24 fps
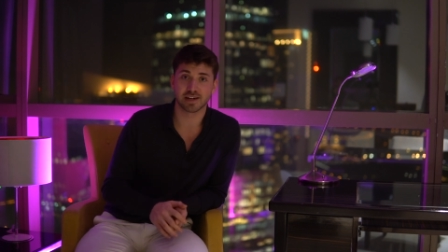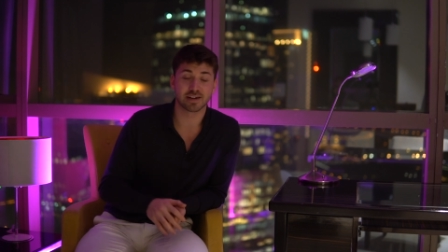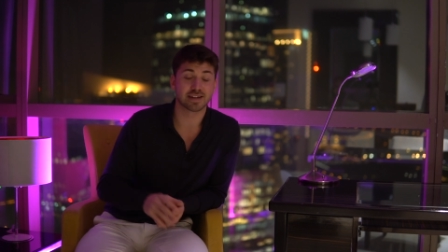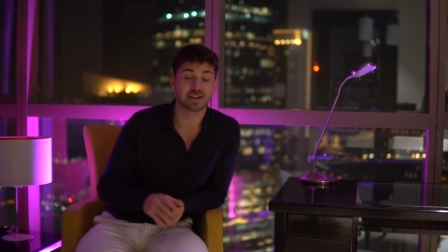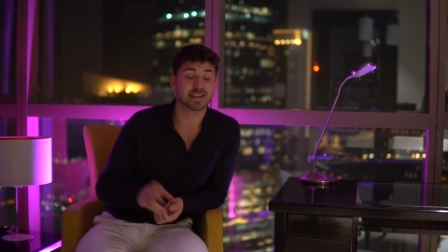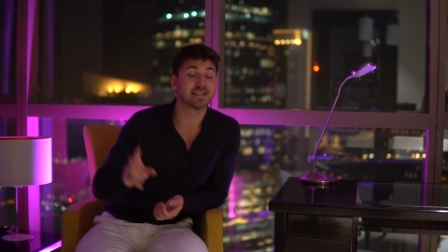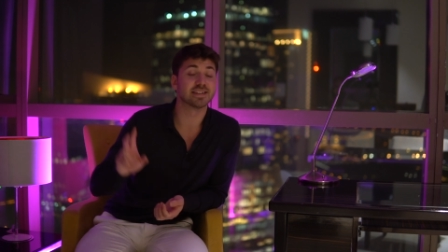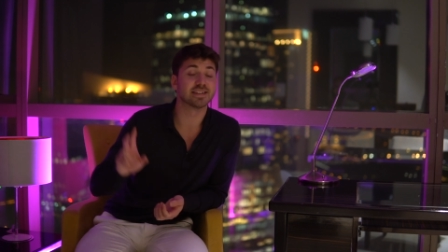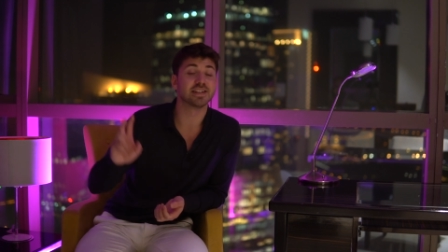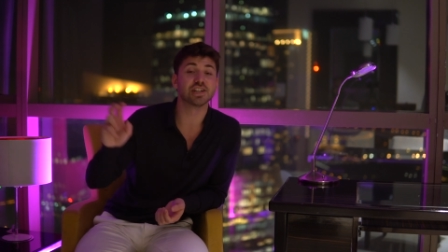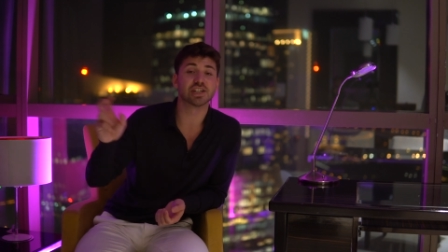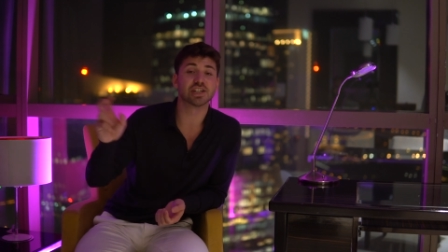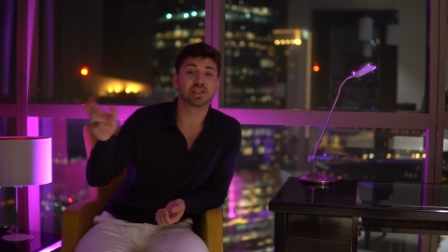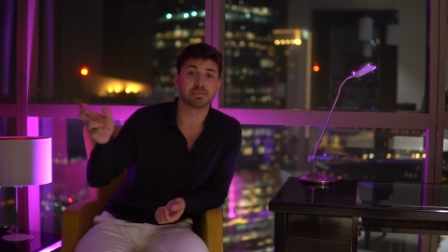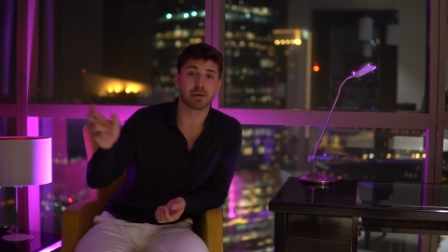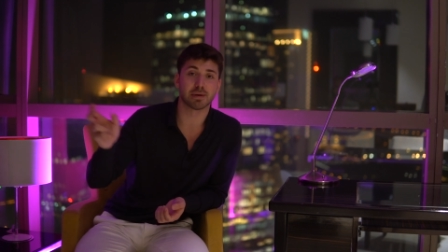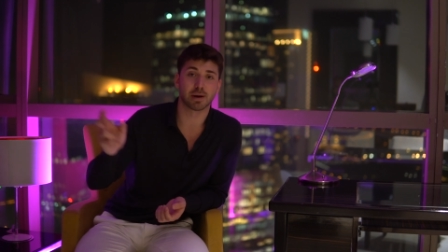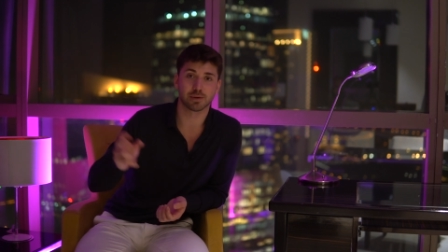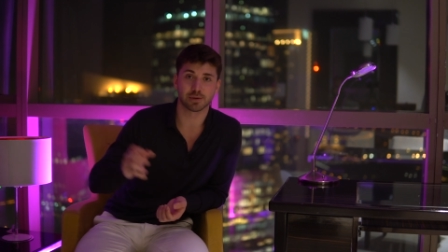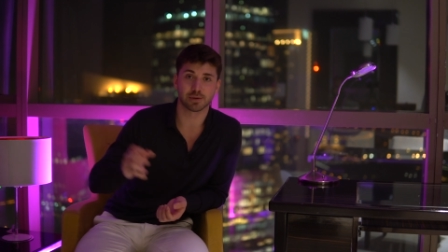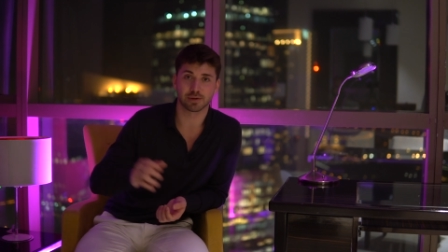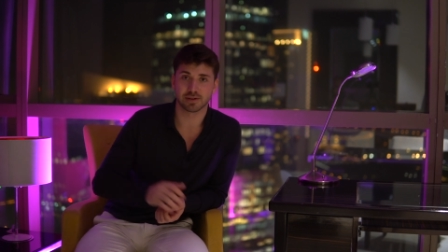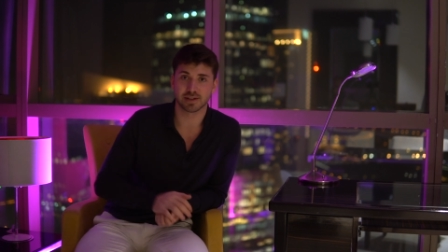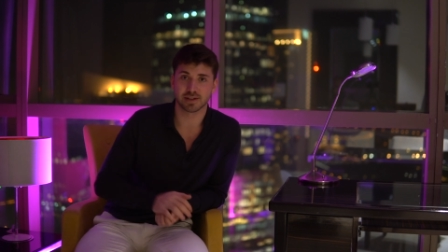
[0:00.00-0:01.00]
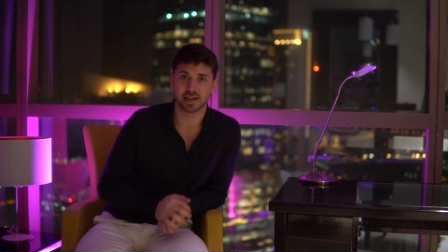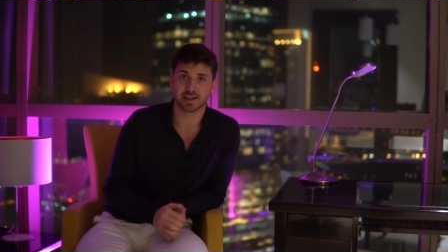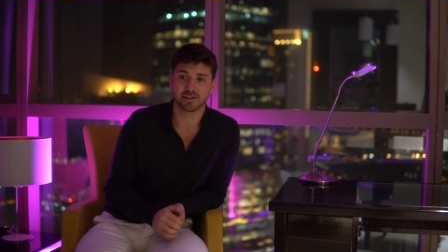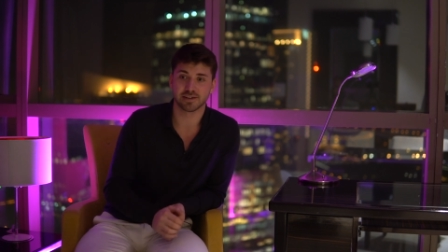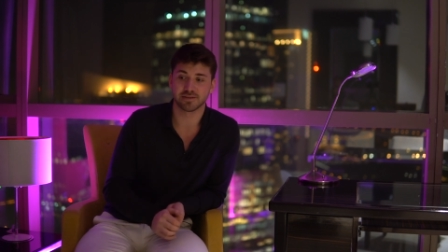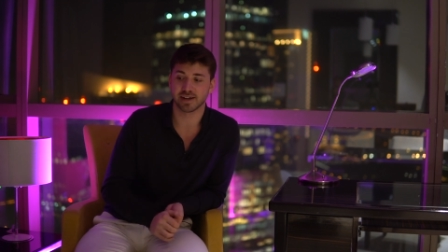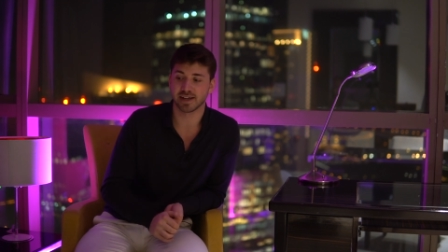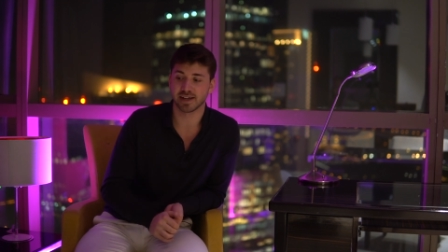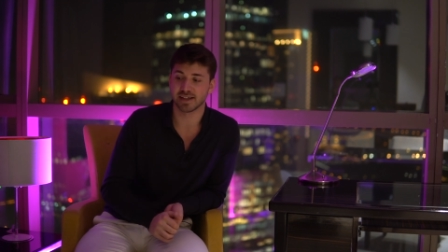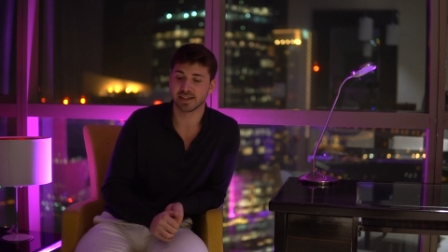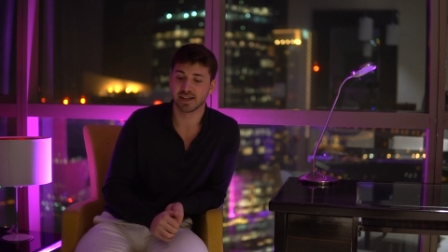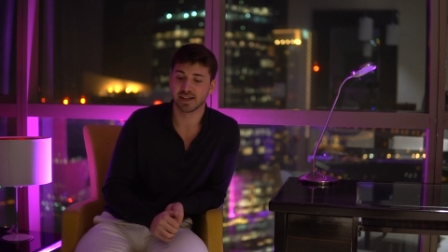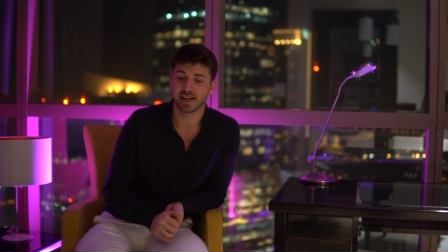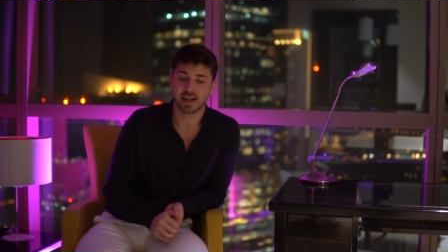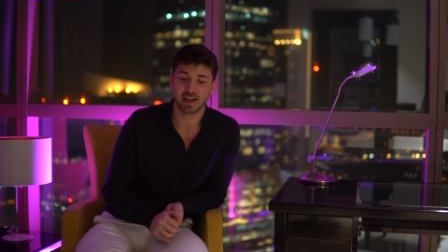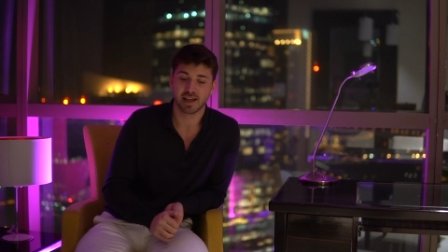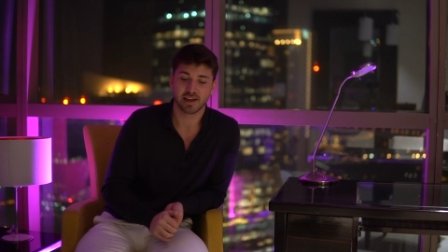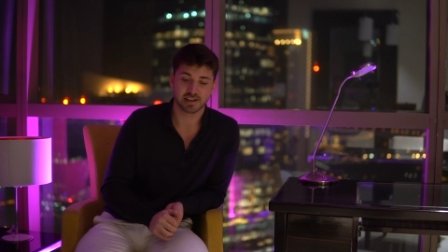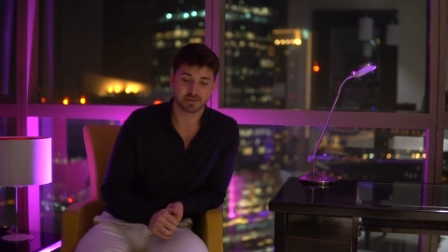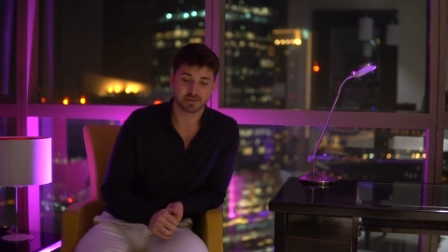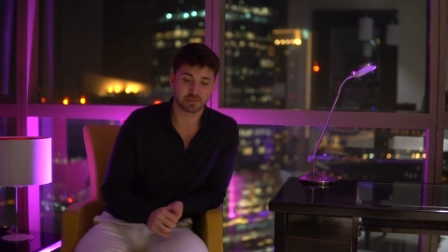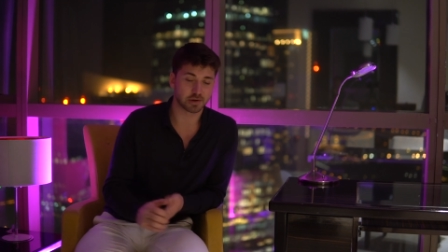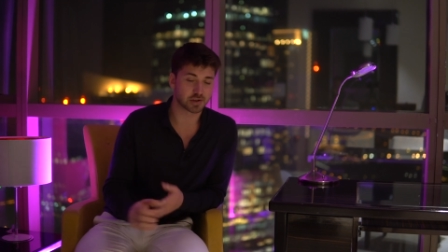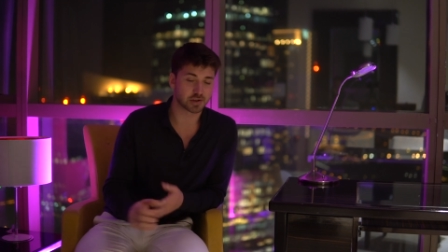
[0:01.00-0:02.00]
like teach about online, right?
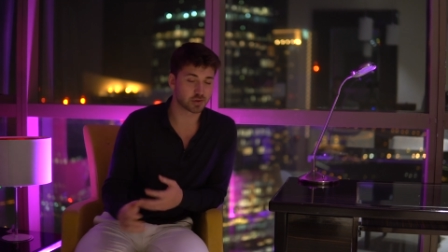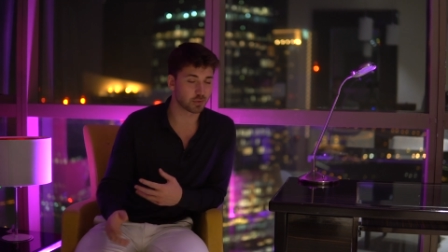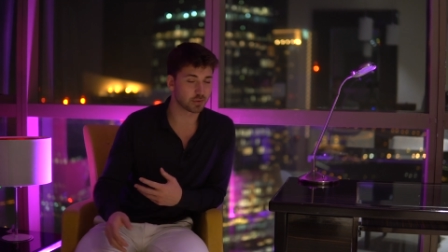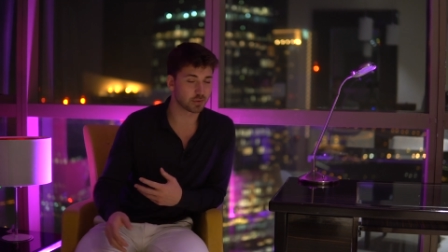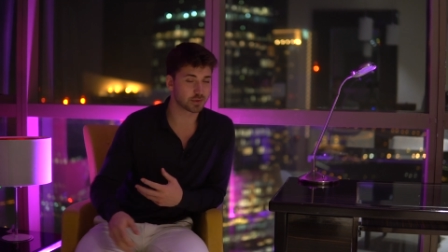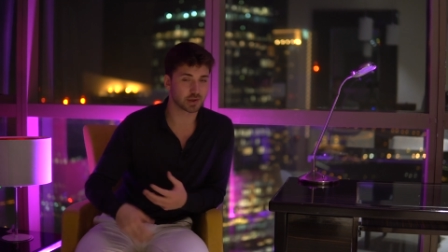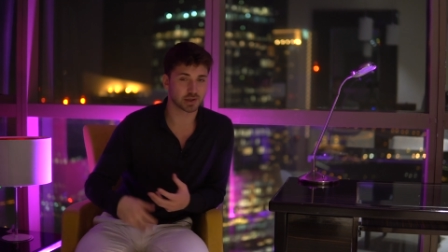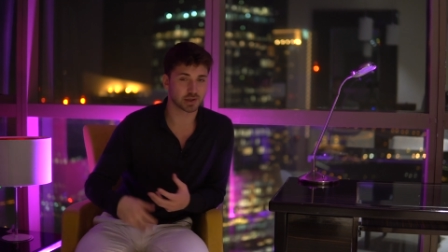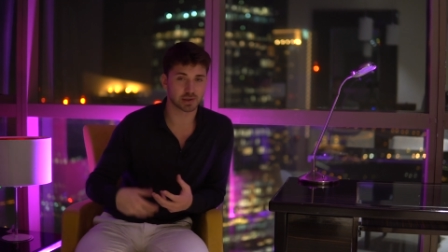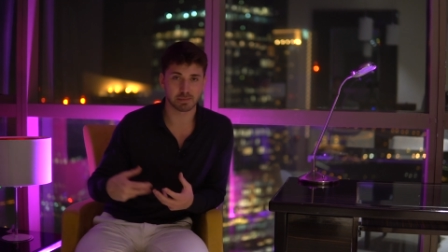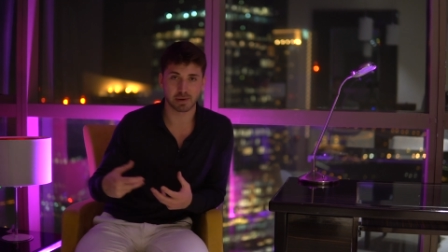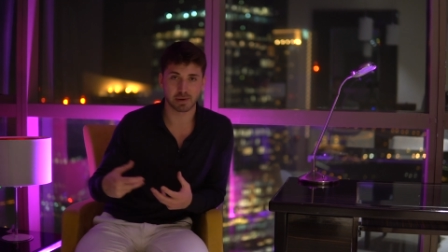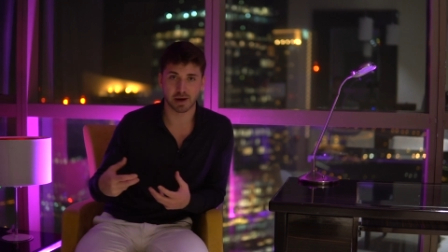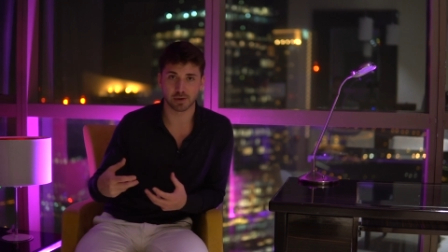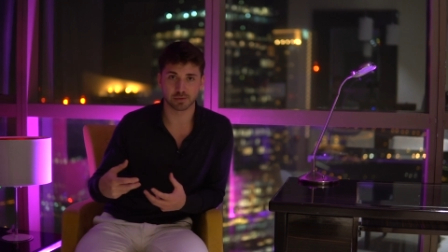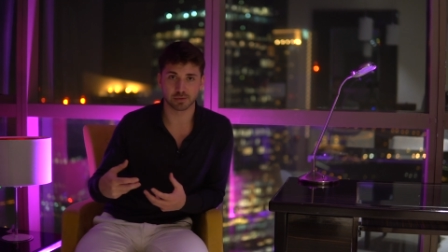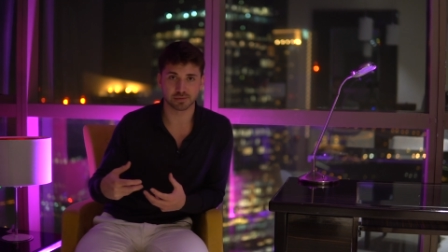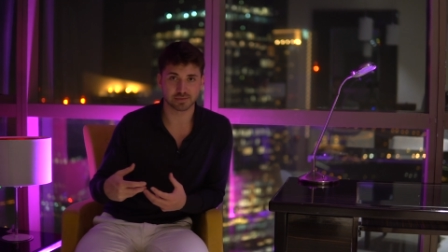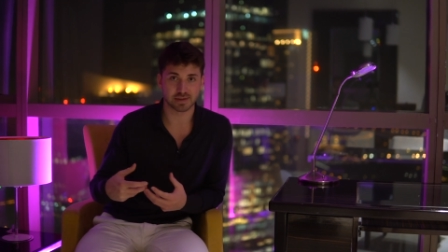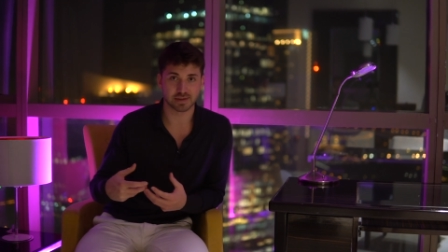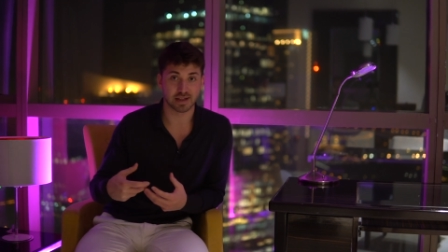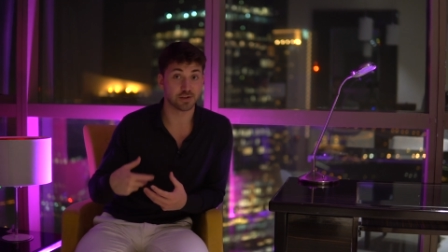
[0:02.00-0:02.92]
Especially when we talk about